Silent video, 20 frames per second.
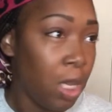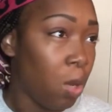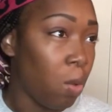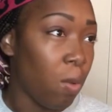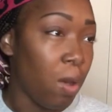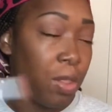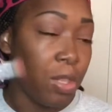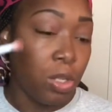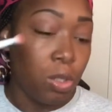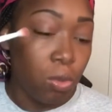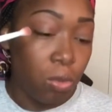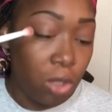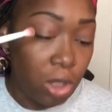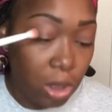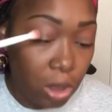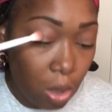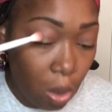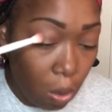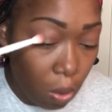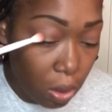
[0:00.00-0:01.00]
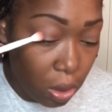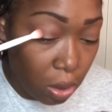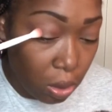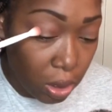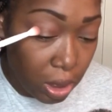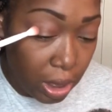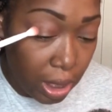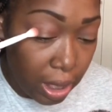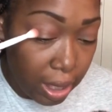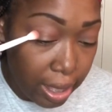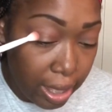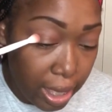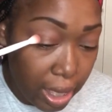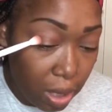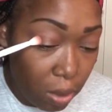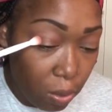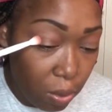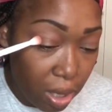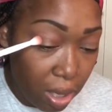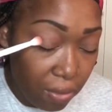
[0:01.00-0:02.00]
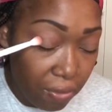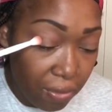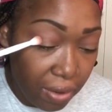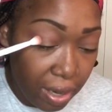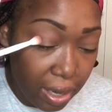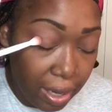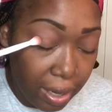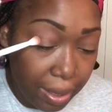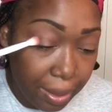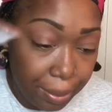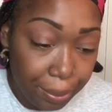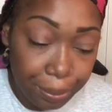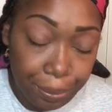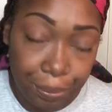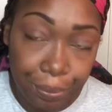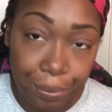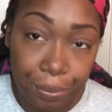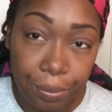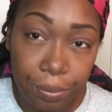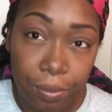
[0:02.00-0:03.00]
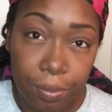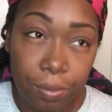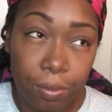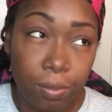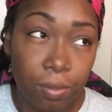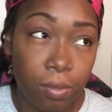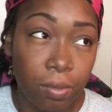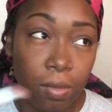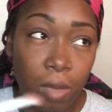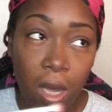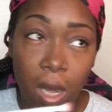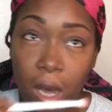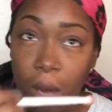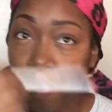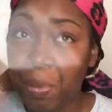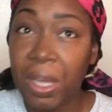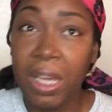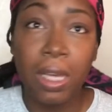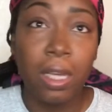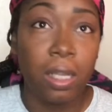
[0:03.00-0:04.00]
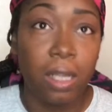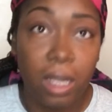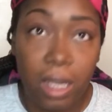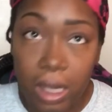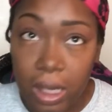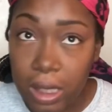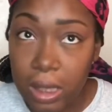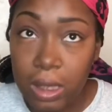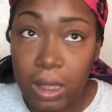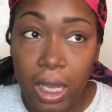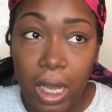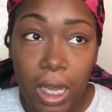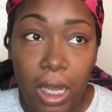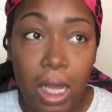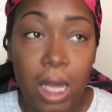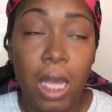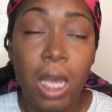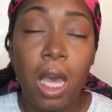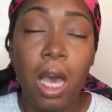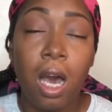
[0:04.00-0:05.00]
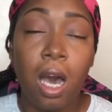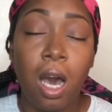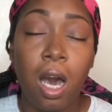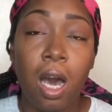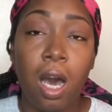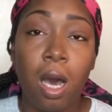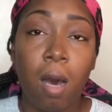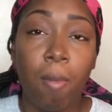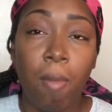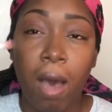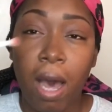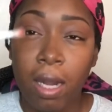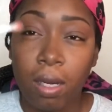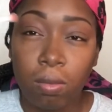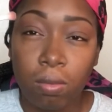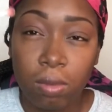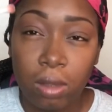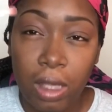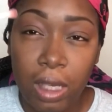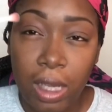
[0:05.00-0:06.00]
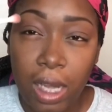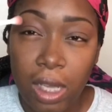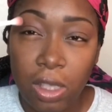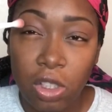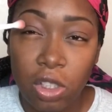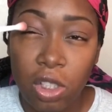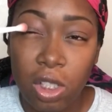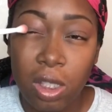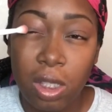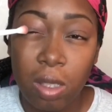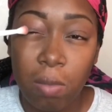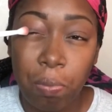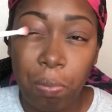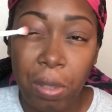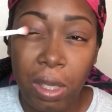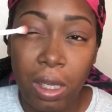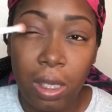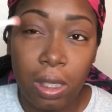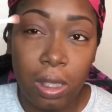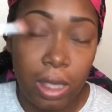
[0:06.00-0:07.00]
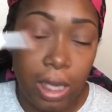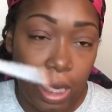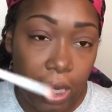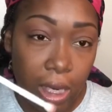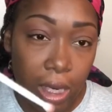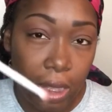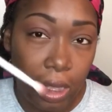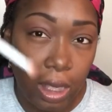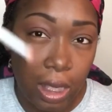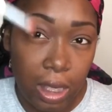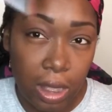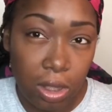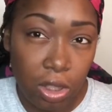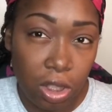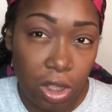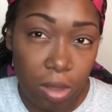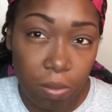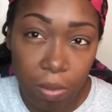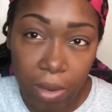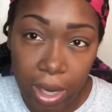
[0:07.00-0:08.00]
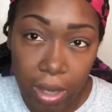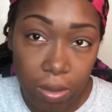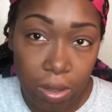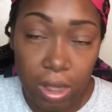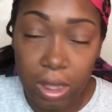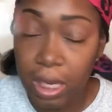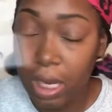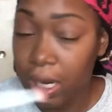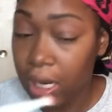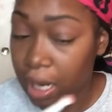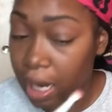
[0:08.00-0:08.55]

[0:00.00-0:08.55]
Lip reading: Whether you just going on your lid with a pink, let's say, I don't think I should just see pink lid and then just brown skin.